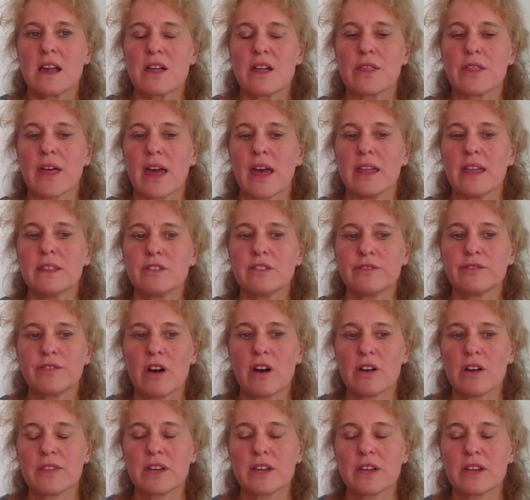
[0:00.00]
Then the
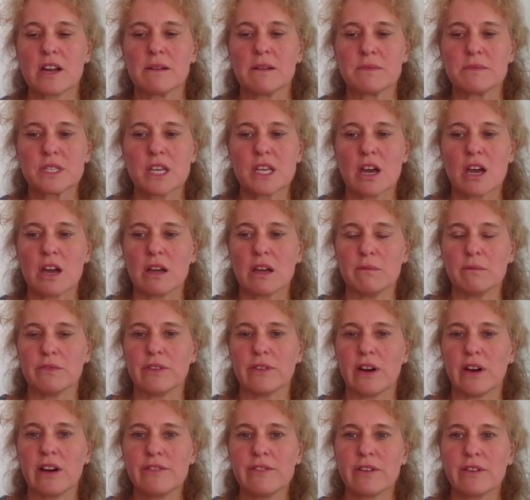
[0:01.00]
father comes home,
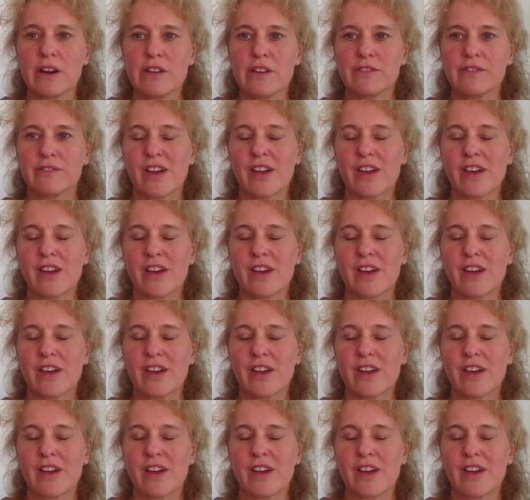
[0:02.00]
very, very